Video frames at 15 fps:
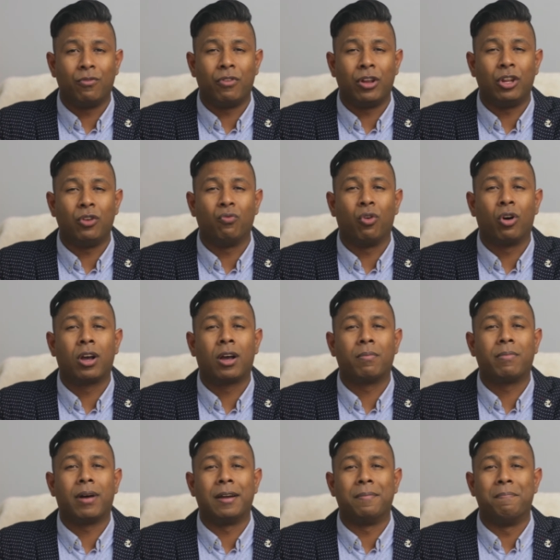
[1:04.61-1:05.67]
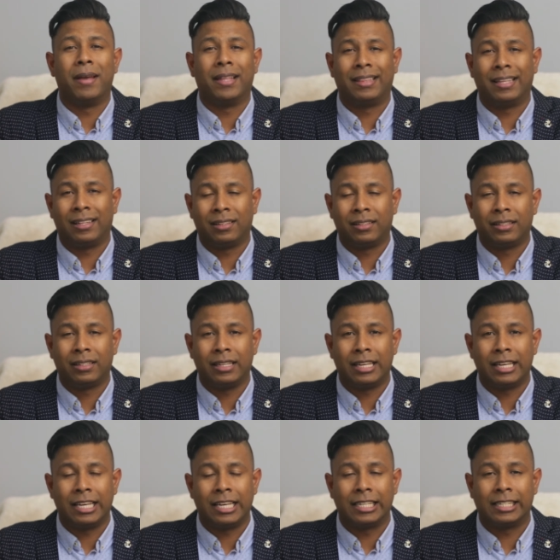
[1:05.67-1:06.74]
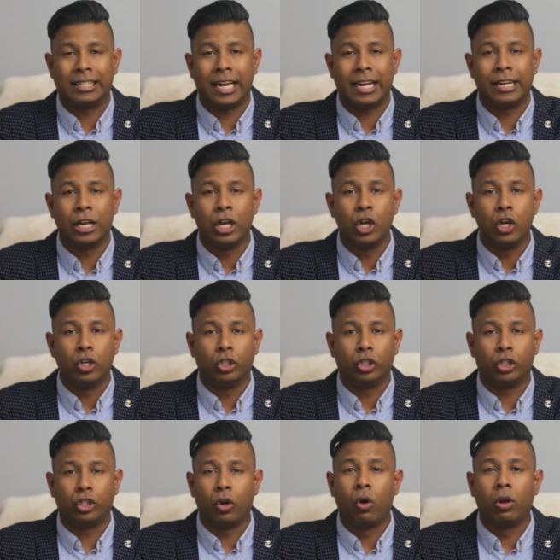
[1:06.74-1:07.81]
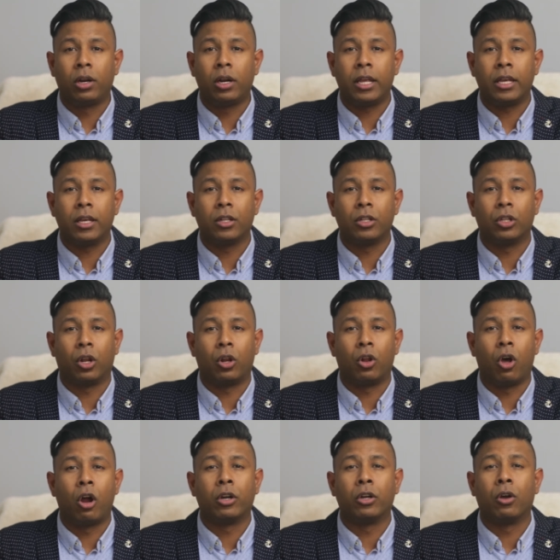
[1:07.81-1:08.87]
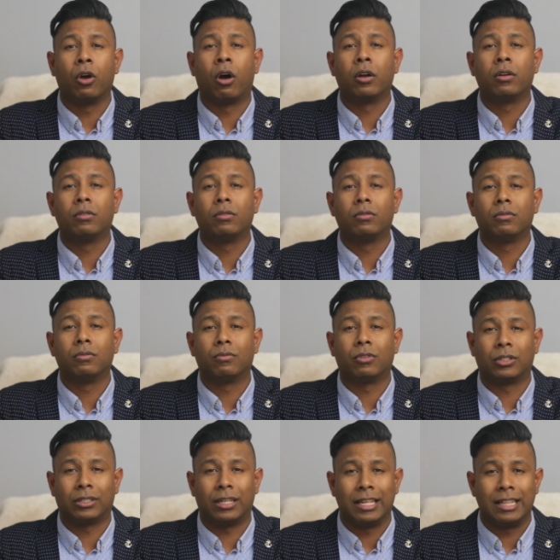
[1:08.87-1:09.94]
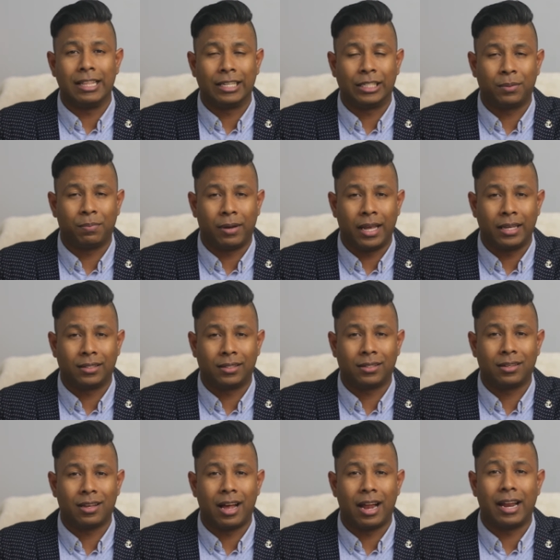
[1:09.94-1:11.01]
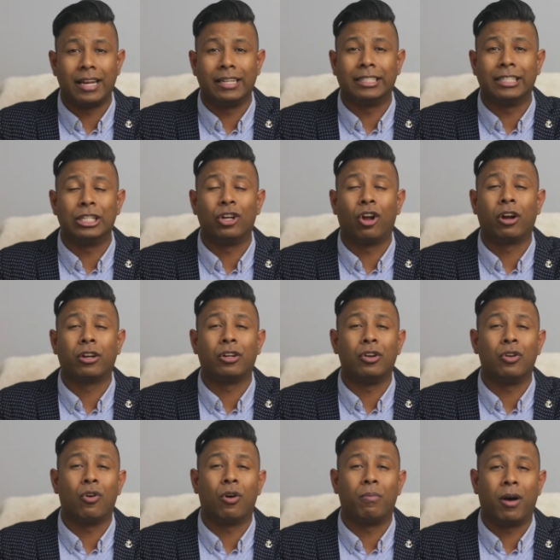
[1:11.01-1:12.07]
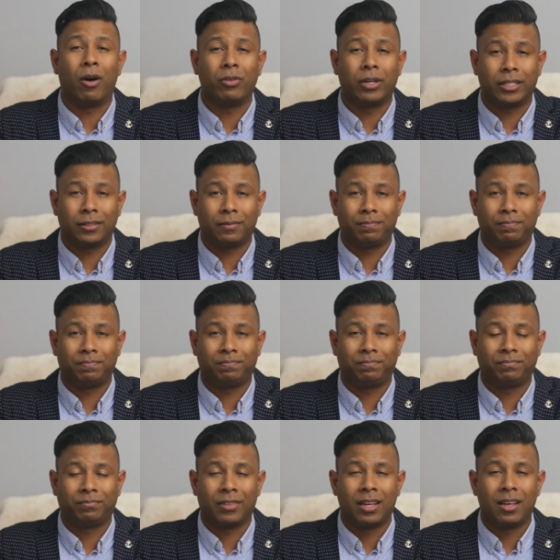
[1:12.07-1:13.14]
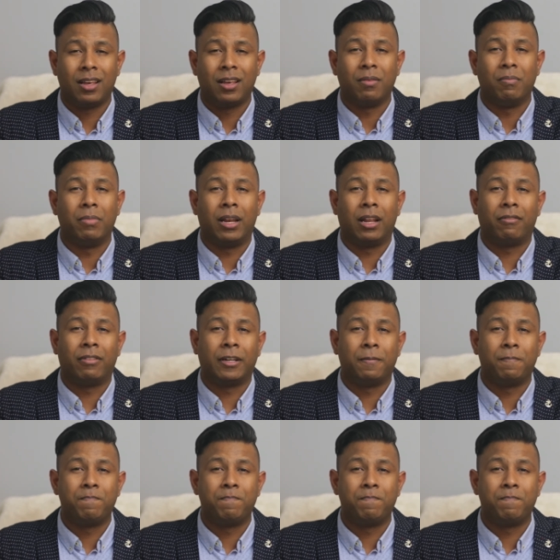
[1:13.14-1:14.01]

when he woke up at Bethel, he said, surely the Lord God was in this place and I did not know about it. Beloved,